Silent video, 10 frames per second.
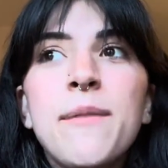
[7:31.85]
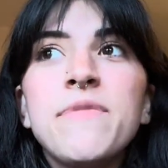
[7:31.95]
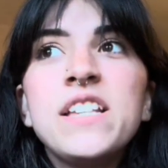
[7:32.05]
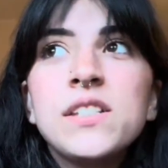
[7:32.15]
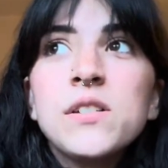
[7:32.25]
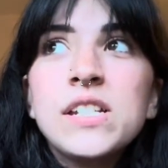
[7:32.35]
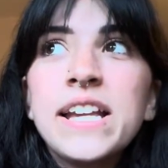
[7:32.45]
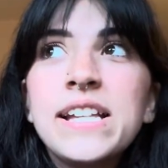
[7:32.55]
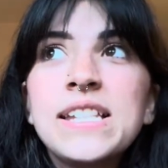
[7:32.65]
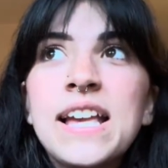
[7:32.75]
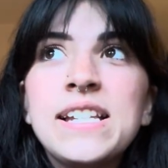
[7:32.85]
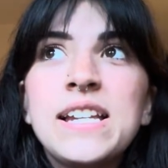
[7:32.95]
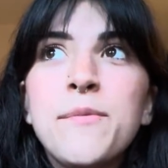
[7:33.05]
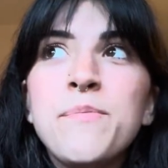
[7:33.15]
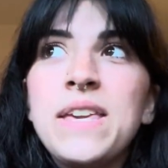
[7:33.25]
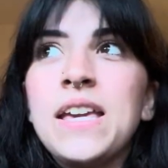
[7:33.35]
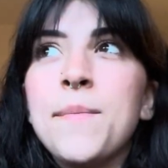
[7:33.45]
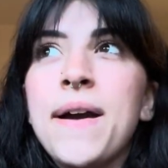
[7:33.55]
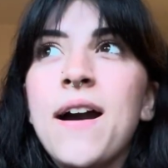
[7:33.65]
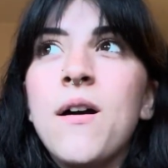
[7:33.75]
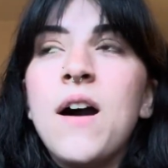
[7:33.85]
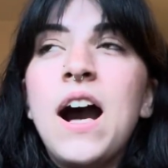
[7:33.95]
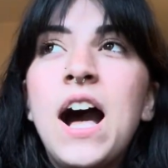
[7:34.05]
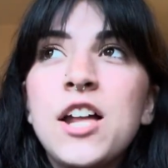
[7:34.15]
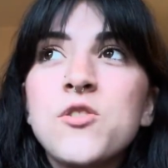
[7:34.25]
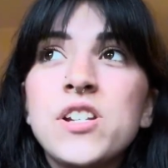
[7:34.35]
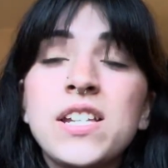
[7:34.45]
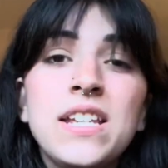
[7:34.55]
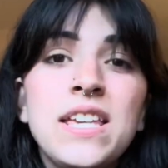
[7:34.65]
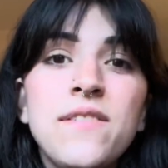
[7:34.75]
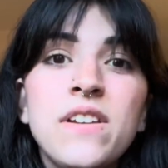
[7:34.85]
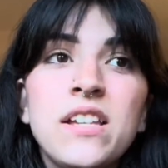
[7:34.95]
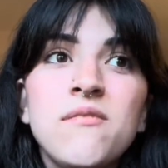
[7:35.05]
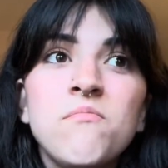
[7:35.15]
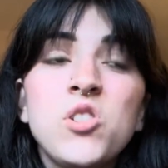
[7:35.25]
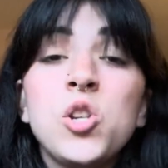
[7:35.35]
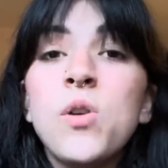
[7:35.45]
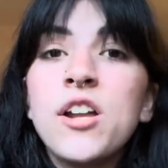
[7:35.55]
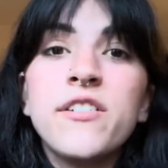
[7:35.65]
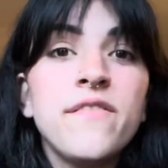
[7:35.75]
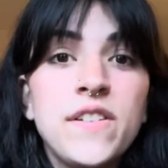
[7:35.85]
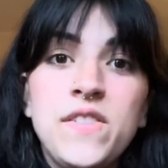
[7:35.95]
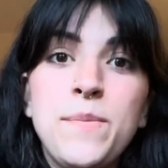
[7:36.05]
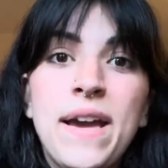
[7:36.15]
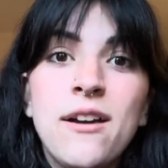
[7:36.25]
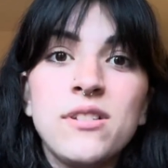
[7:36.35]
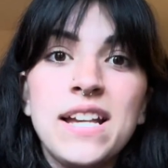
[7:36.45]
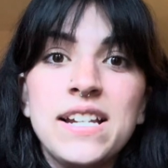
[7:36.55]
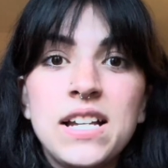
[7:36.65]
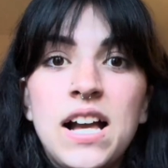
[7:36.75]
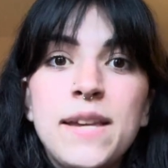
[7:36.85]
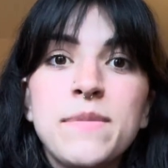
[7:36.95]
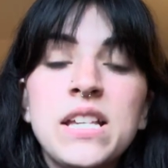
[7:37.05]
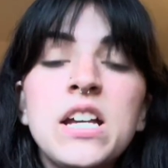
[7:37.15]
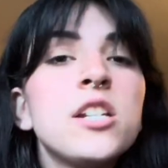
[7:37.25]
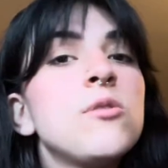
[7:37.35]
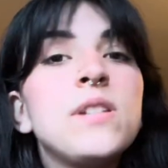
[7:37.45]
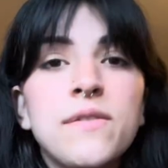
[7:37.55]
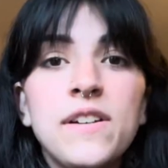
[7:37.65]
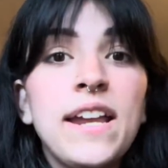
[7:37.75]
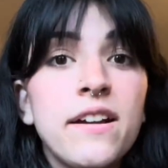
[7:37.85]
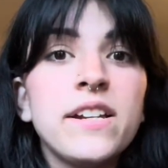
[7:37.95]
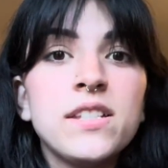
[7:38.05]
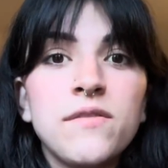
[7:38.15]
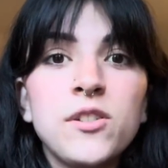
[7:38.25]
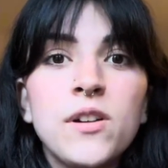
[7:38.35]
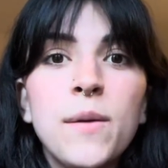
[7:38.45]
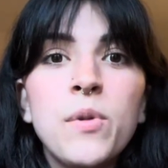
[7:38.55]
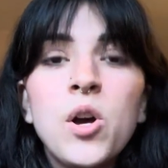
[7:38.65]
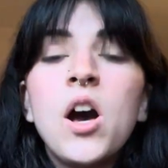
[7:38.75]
These tickets ended up being about 100 to even 250 pounds at times to different areas of Europe.